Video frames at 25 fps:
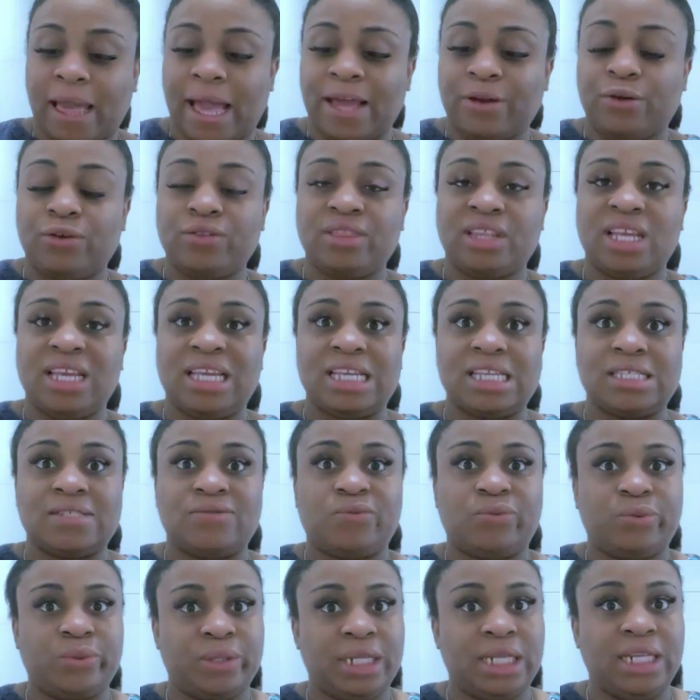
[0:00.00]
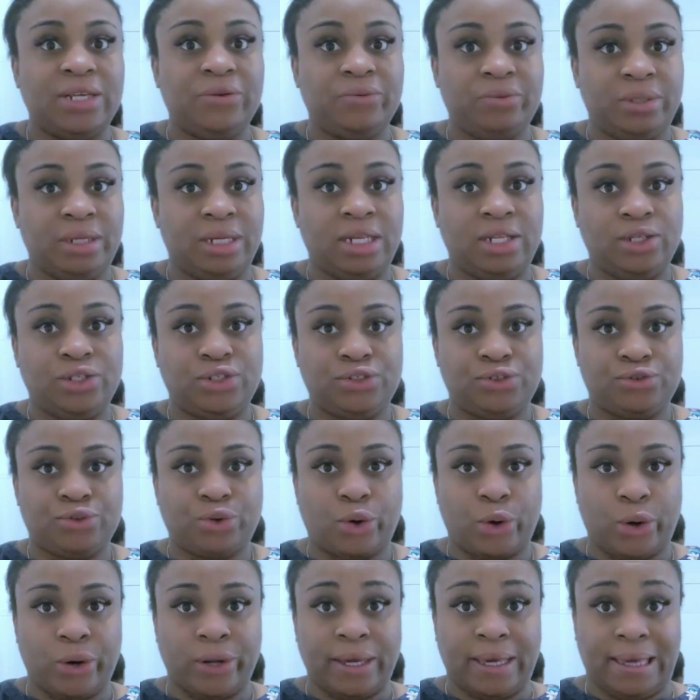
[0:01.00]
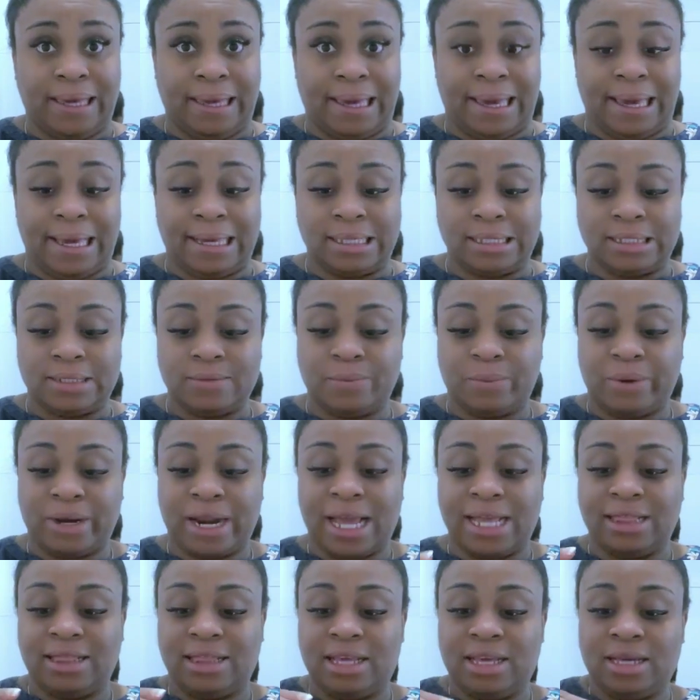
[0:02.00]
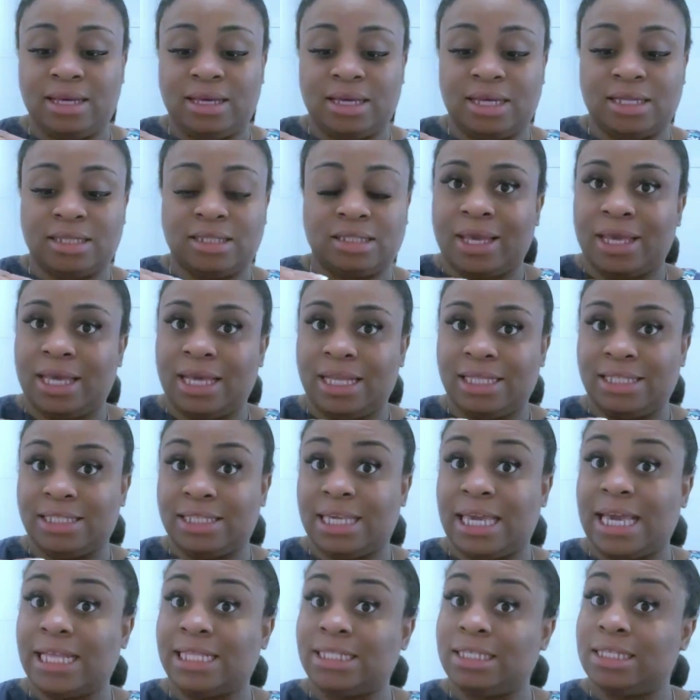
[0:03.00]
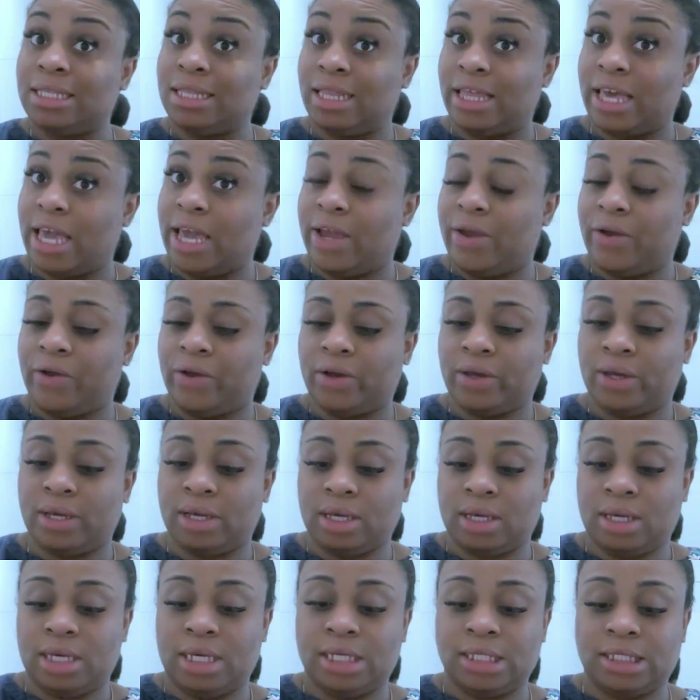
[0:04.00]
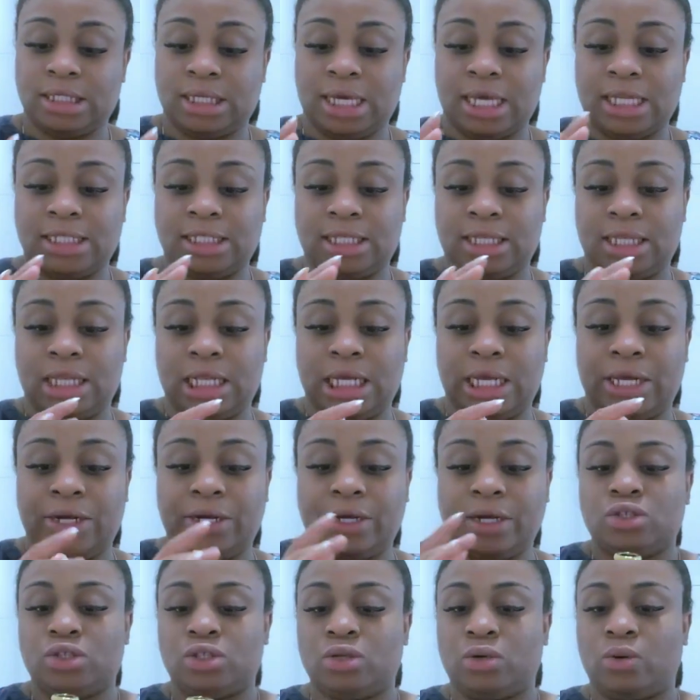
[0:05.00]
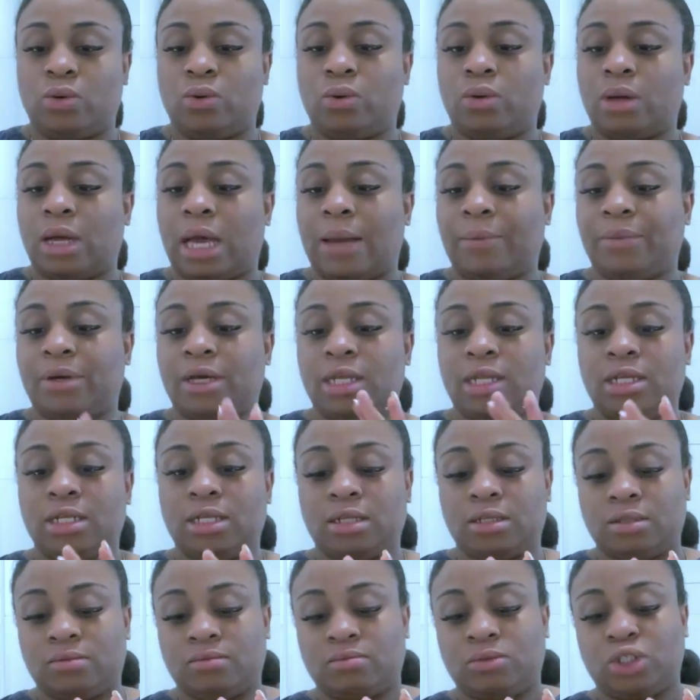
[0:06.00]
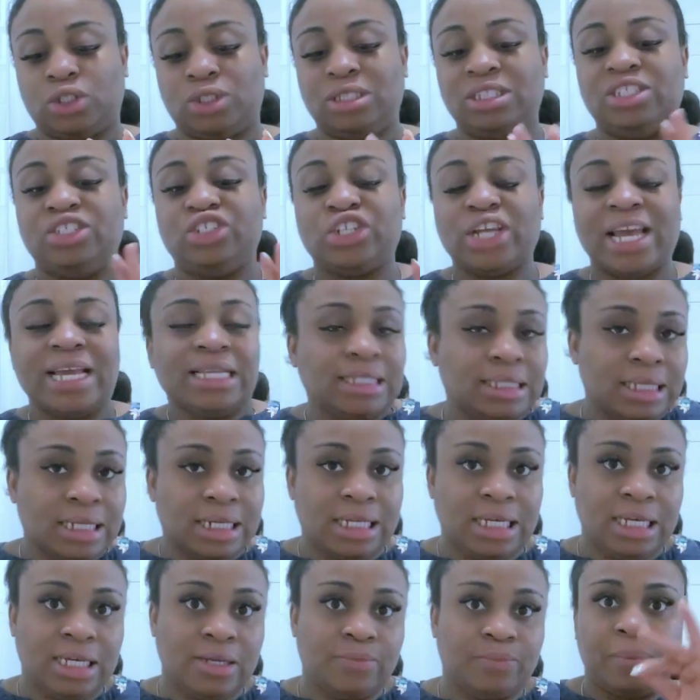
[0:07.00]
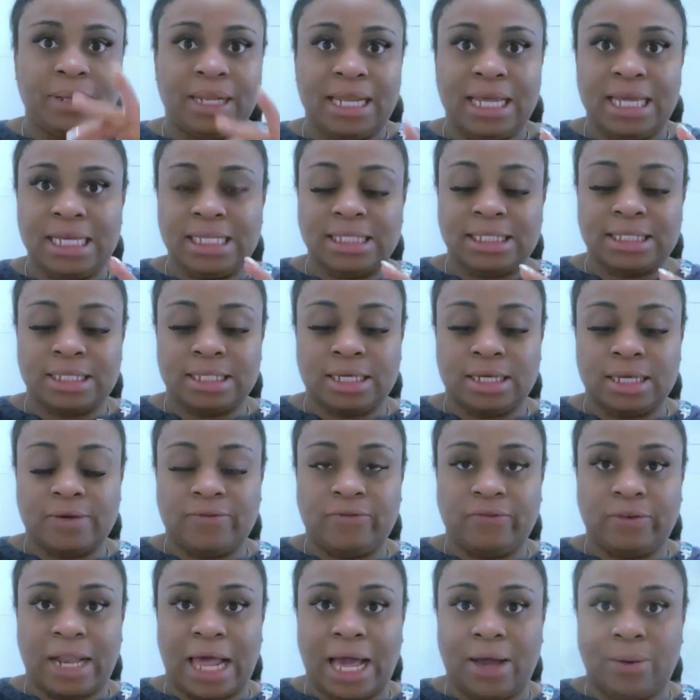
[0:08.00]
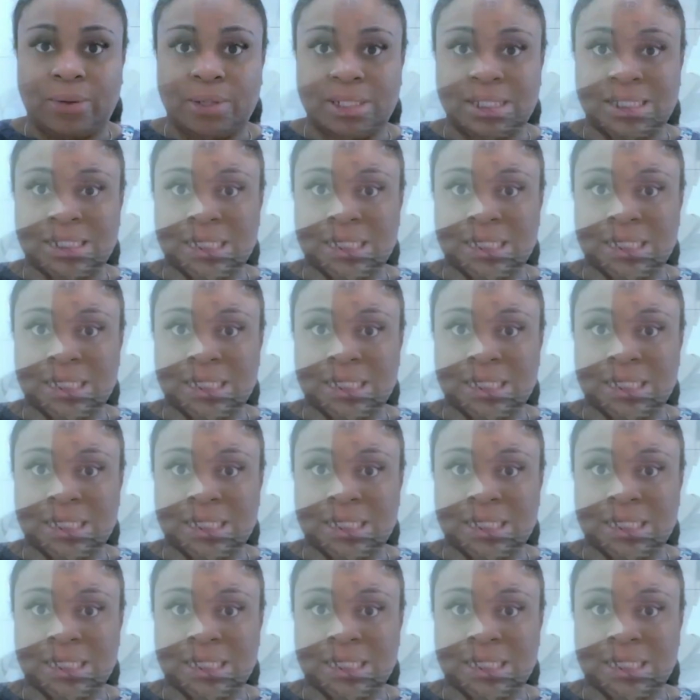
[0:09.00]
I don't think it's really, really strong yet, but I think it's getting there. It's getting there. So I'm gonna gently place the flowers